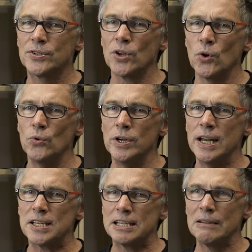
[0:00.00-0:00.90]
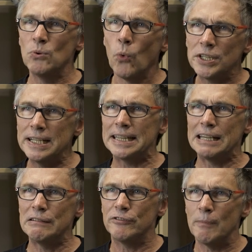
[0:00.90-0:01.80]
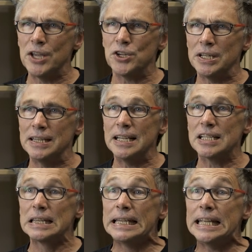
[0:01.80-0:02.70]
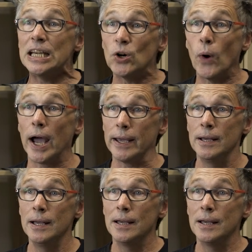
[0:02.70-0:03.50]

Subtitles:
don't necessarily want to get their information in this linear way.